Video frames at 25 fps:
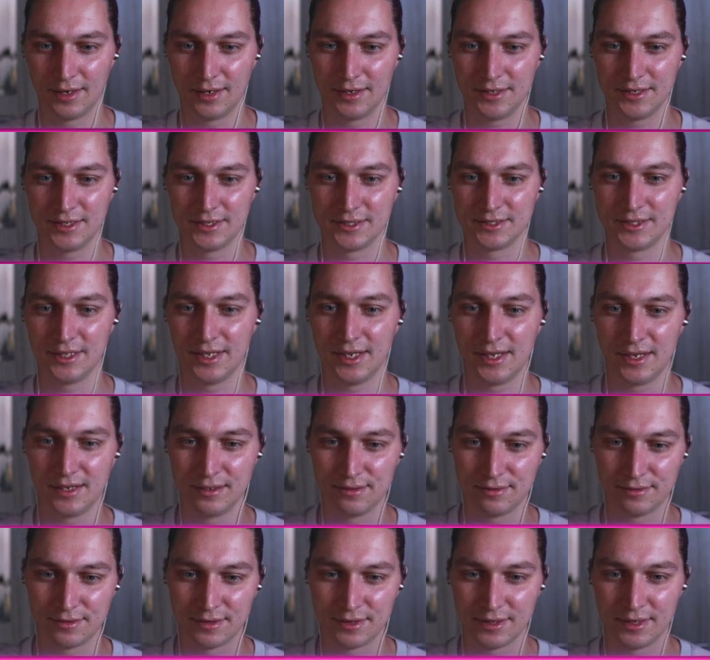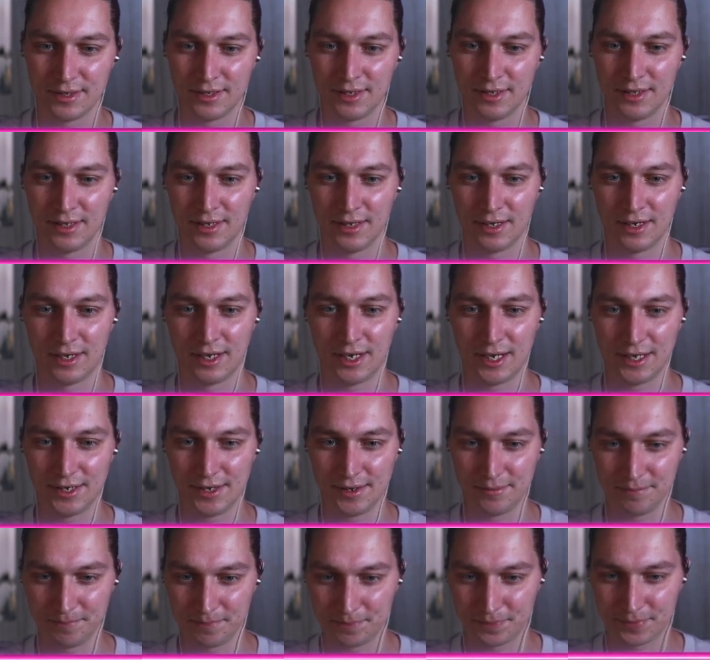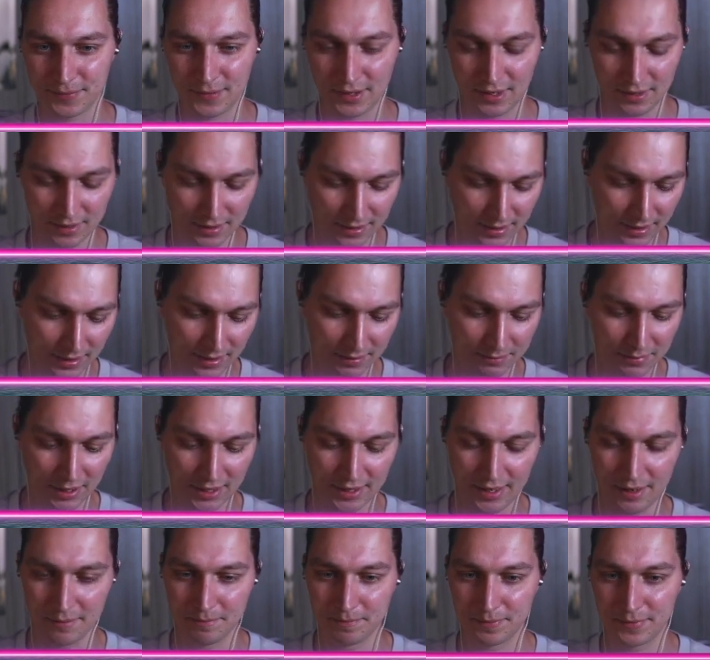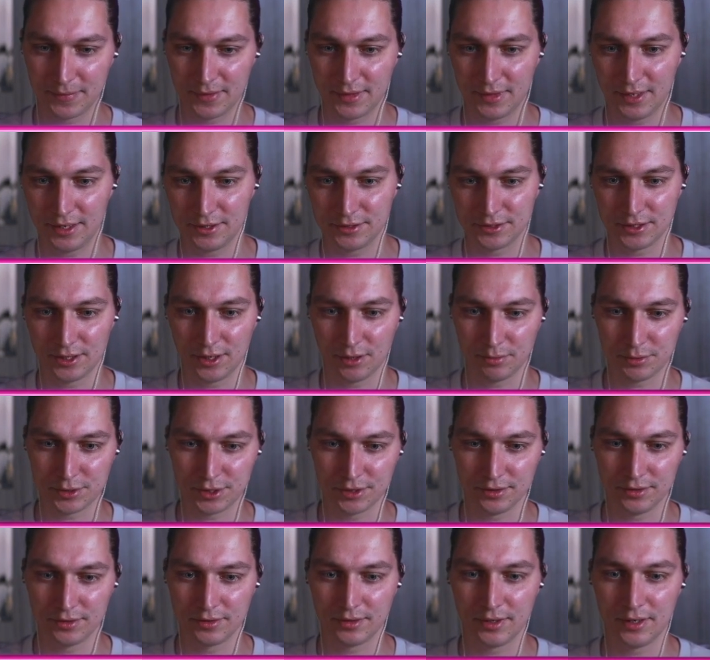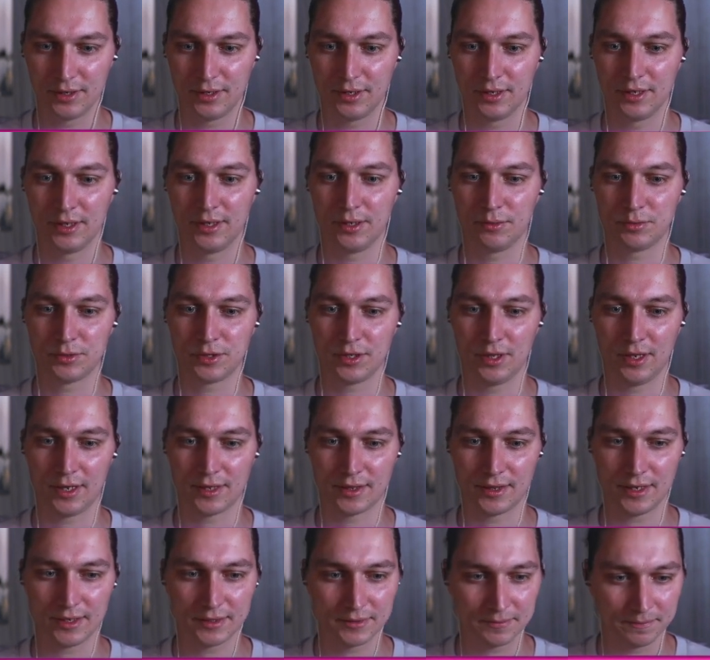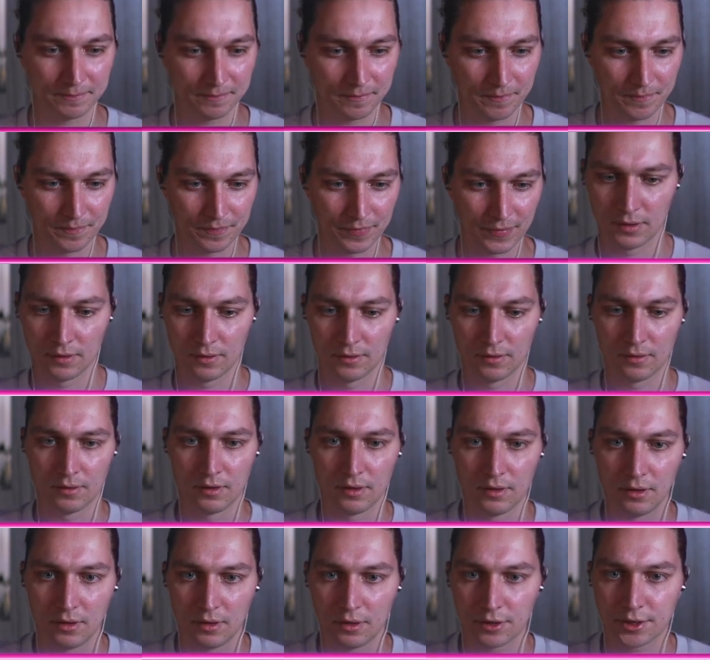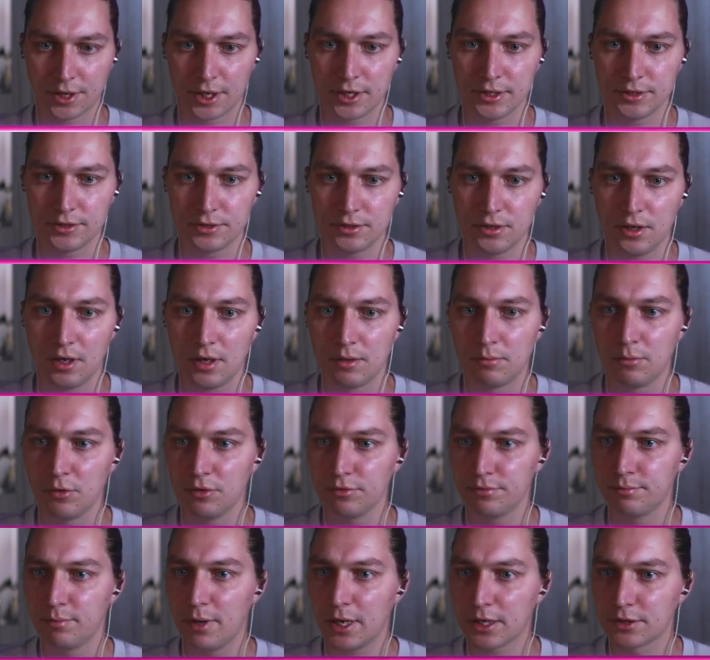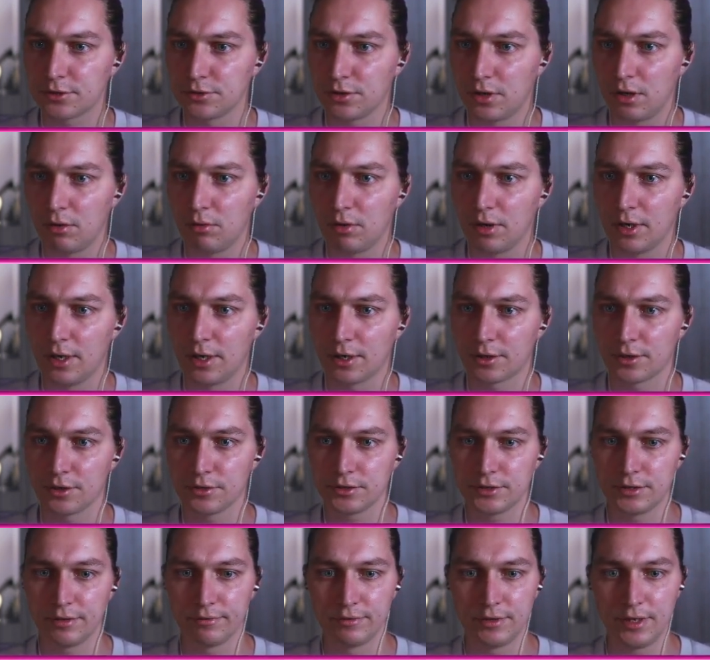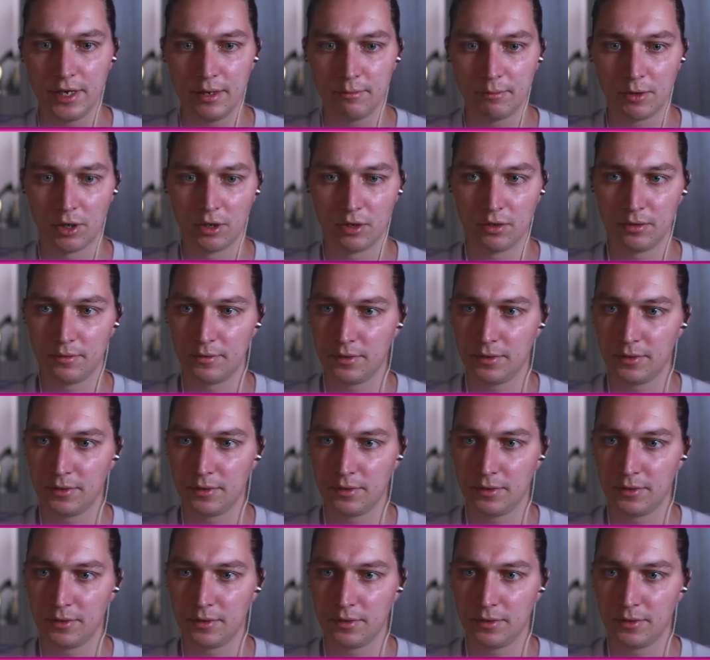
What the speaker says: his life harder. But yeah, there's an option like that. Okay, so I moved back to our Cursive demo